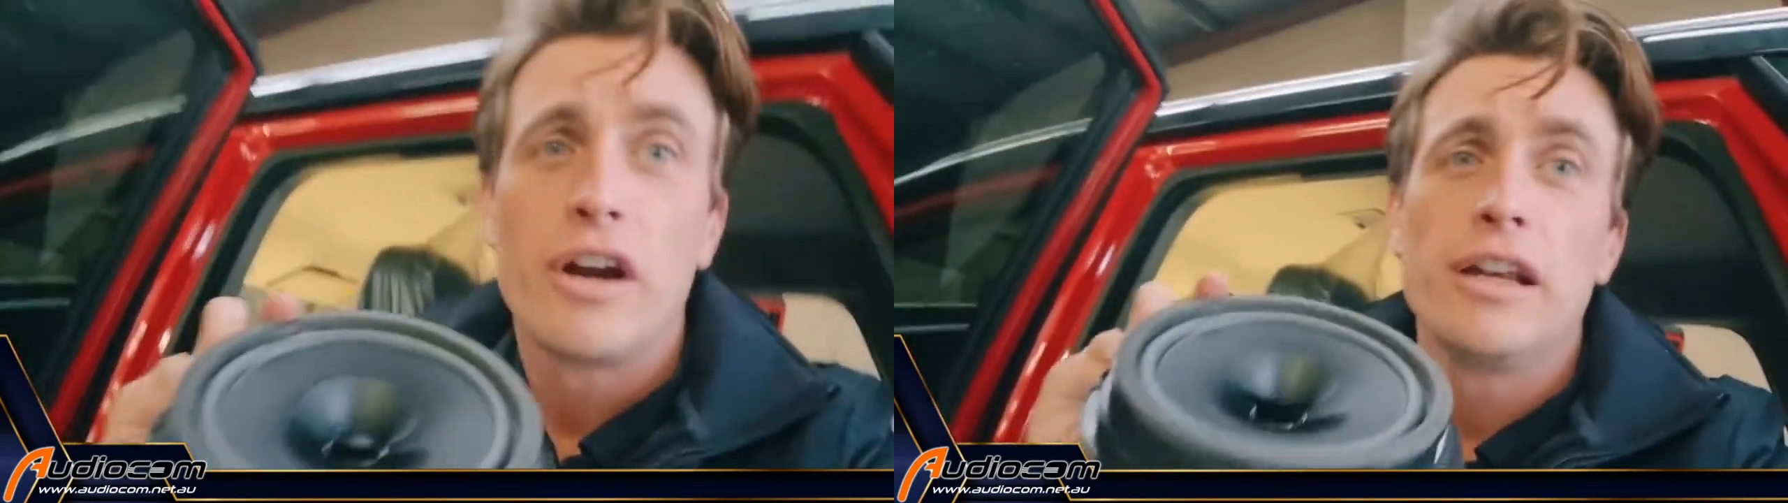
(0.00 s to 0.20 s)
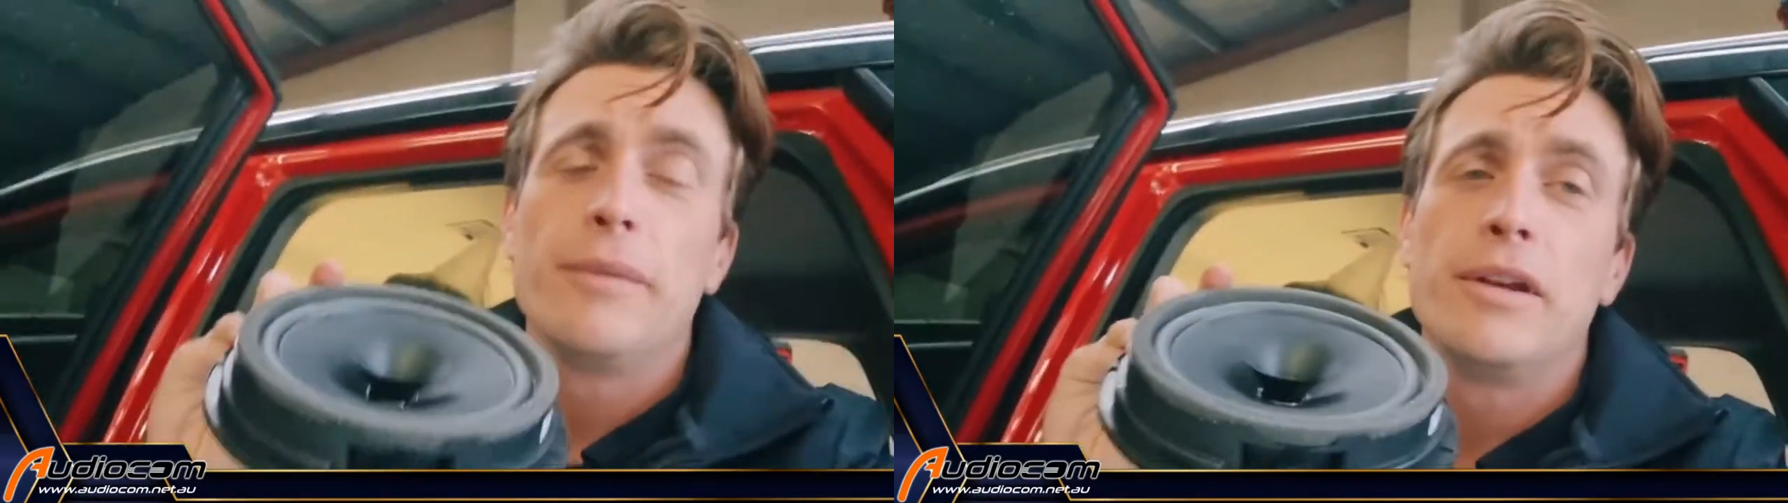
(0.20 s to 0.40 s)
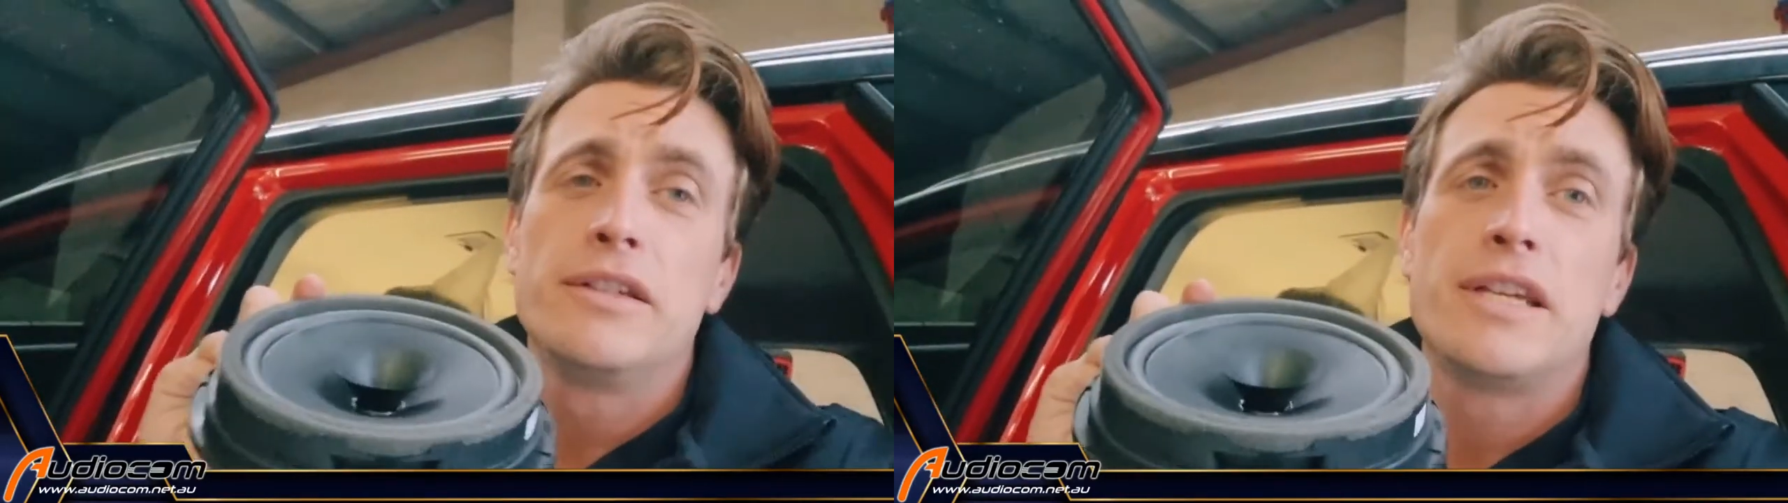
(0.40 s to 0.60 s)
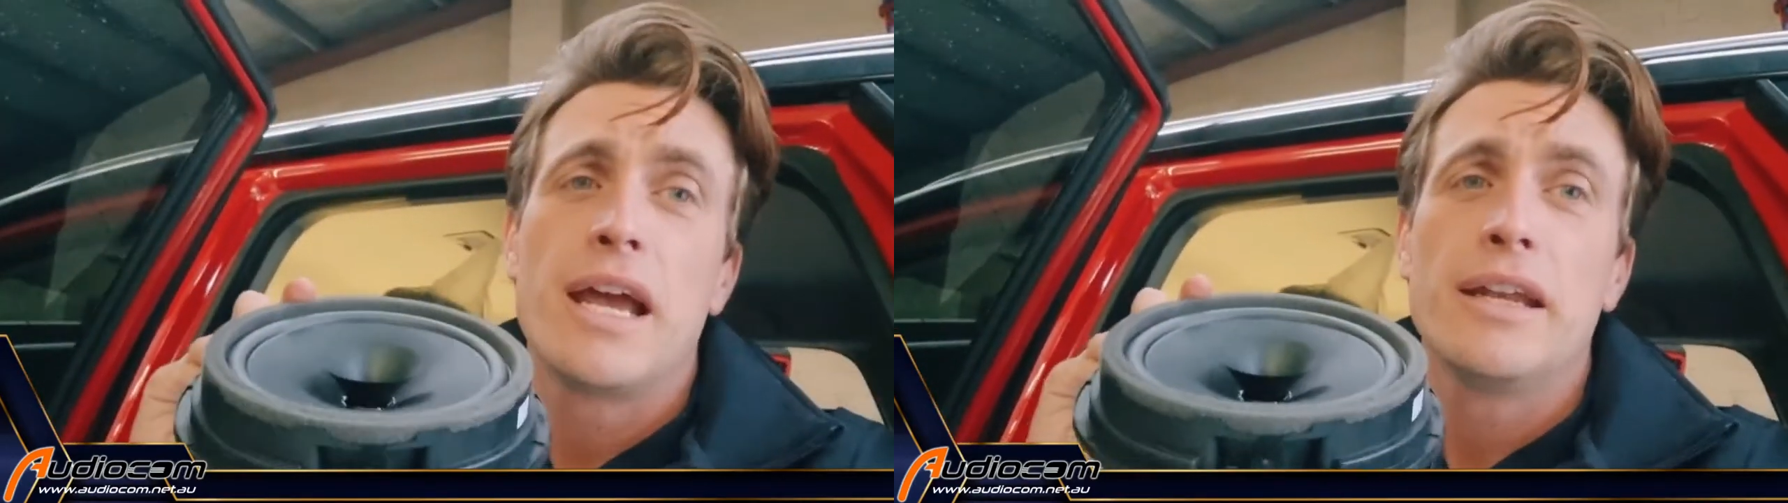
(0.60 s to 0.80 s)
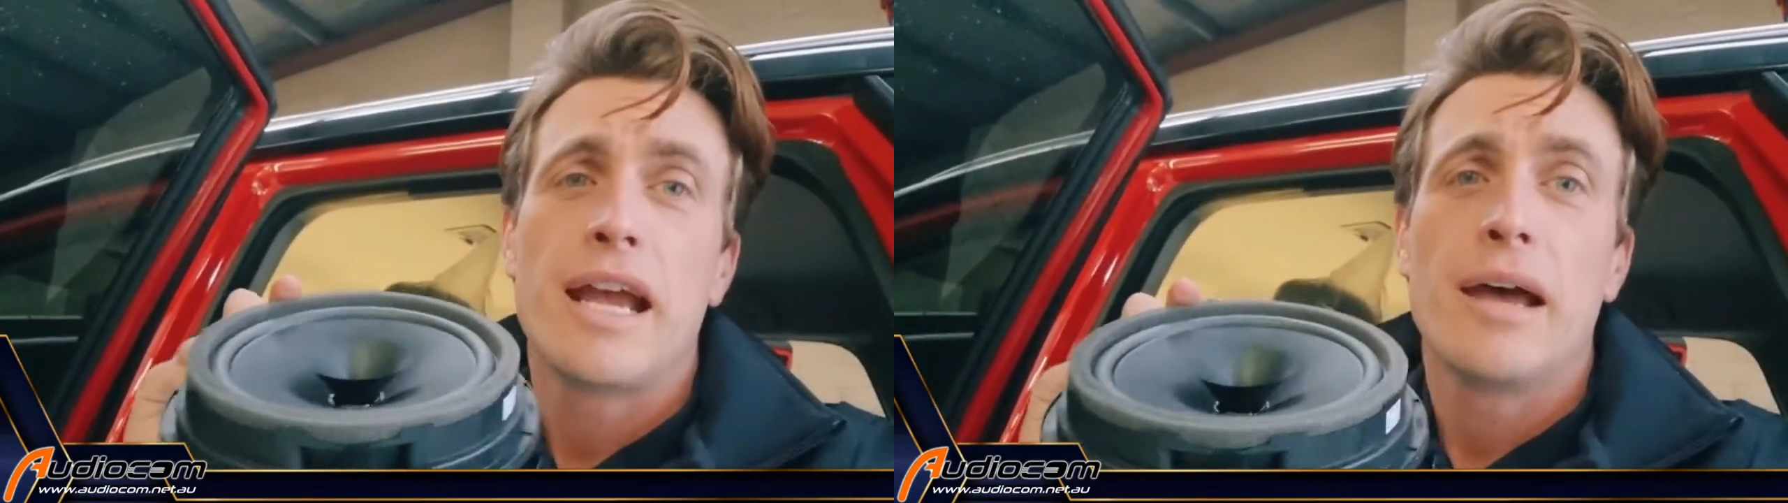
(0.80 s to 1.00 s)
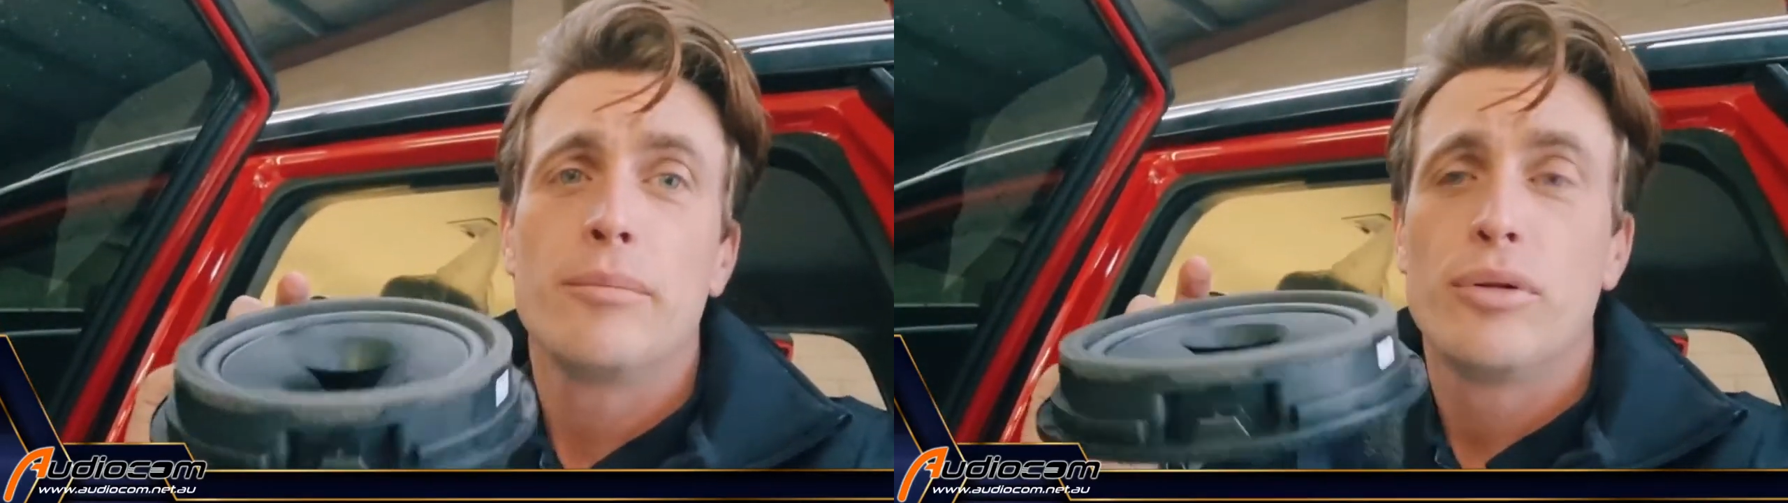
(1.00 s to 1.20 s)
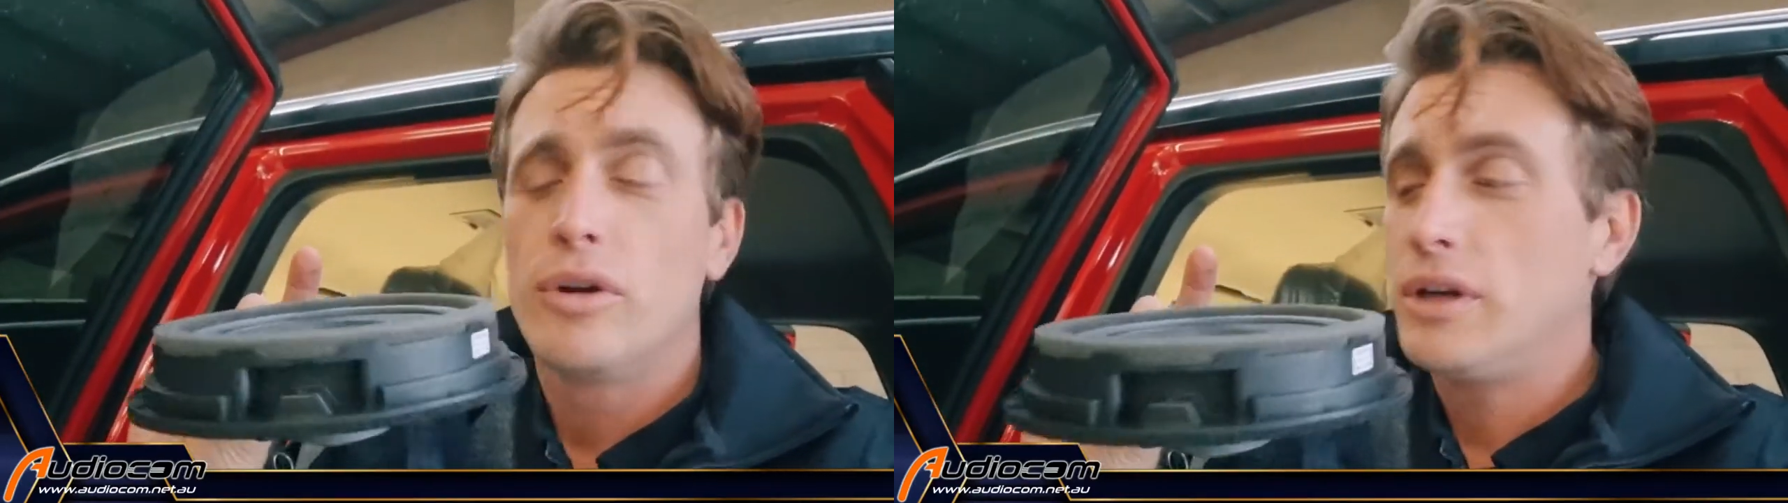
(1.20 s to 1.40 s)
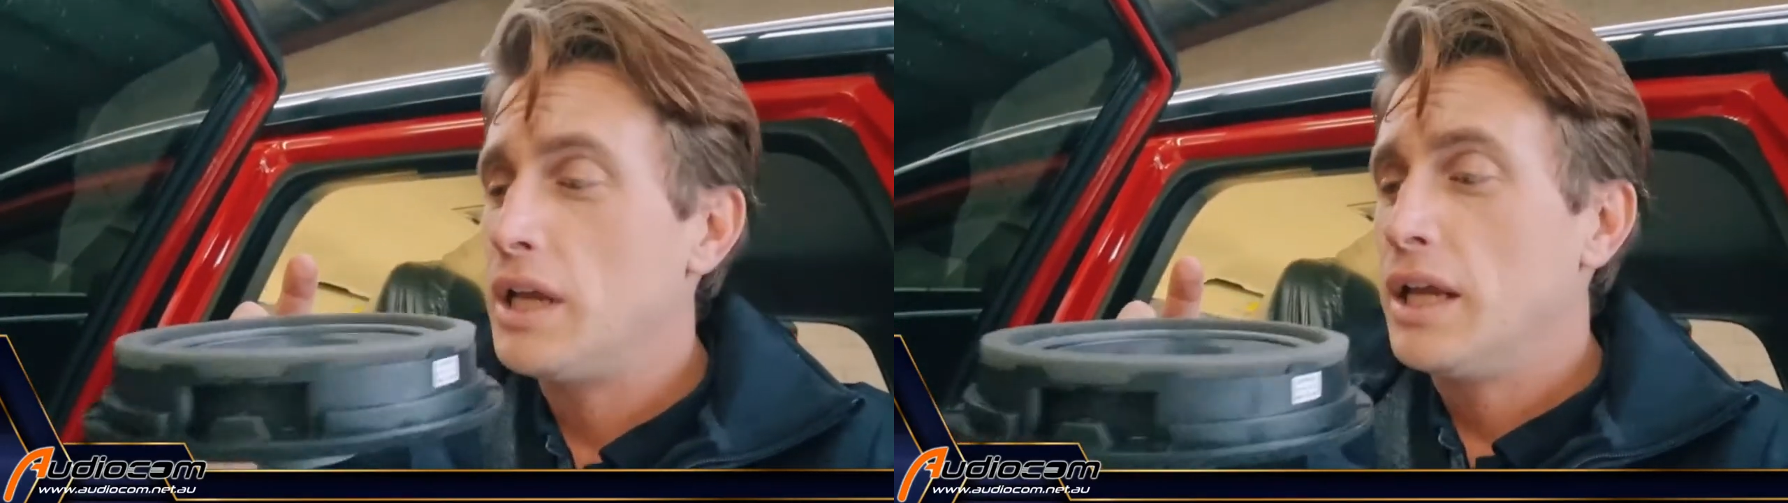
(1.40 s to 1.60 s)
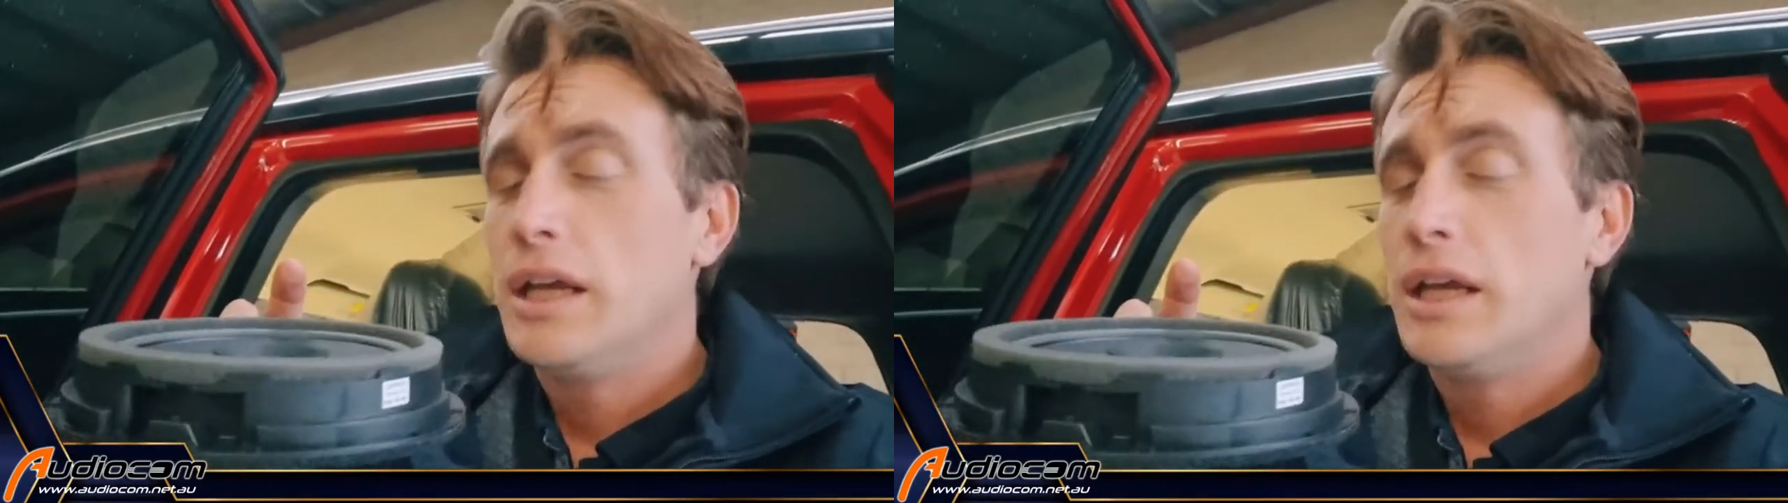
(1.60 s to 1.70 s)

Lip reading: very limited sound output.